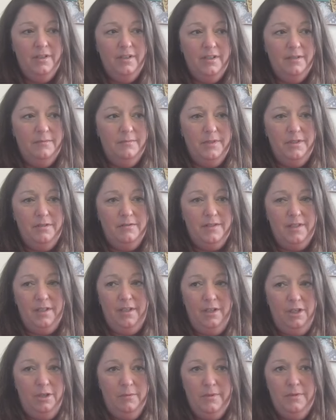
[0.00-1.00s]
Um, you know, it's
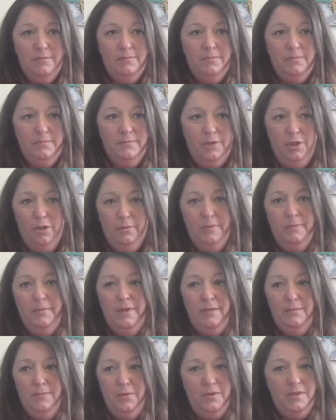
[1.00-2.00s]
like a human human
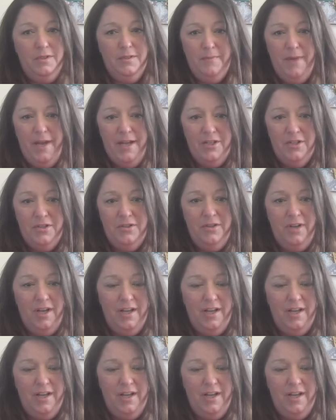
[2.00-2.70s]
being born is magical.